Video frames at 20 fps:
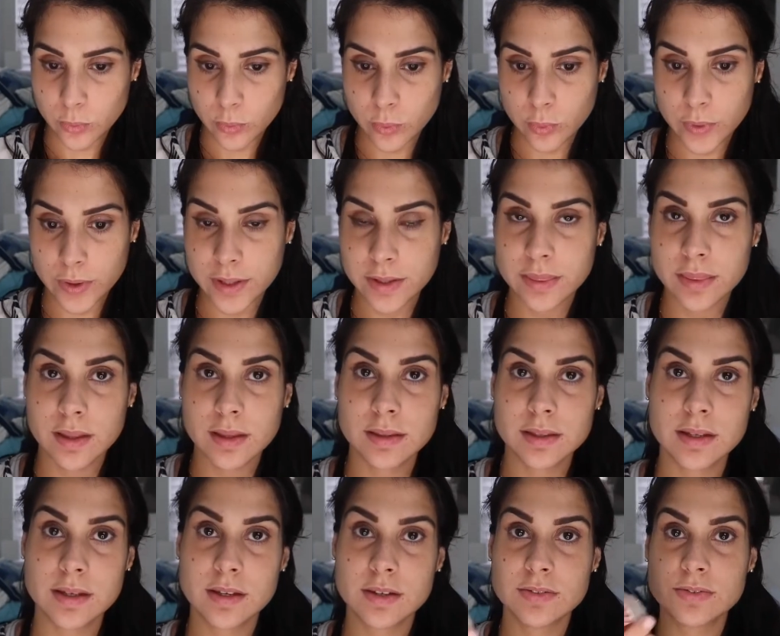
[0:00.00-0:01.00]
with
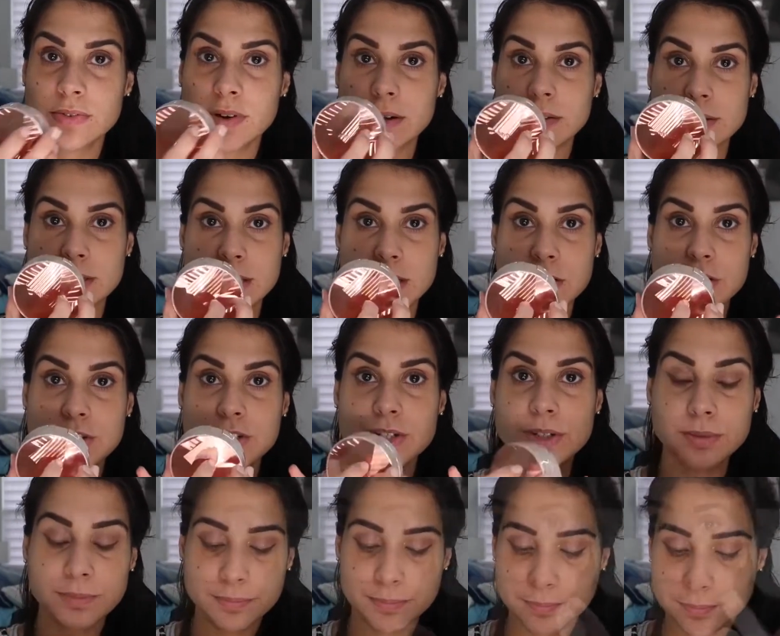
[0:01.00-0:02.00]
the foundation.
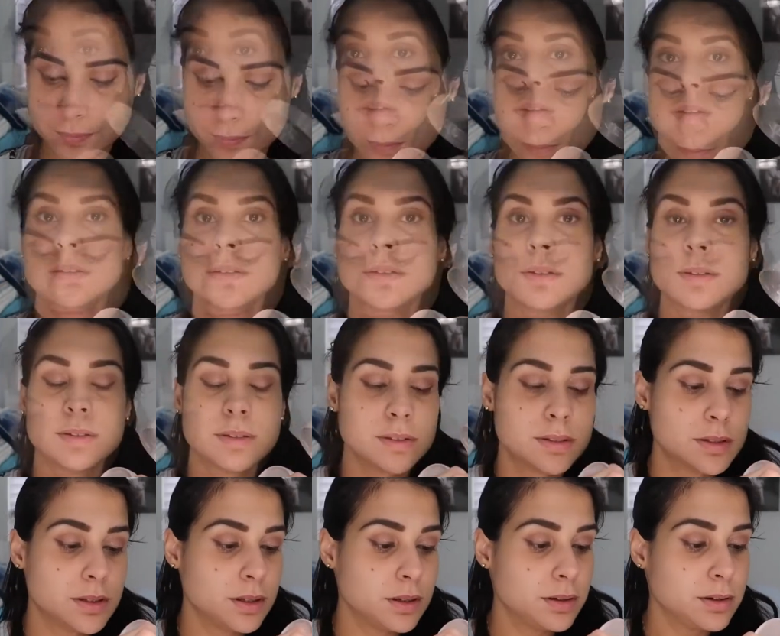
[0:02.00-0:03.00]
You can
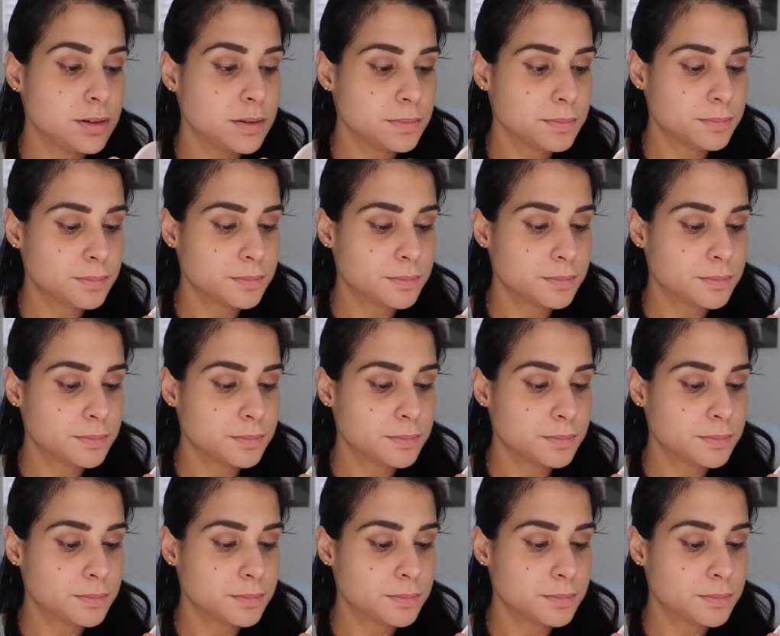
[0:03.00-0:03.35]
see here.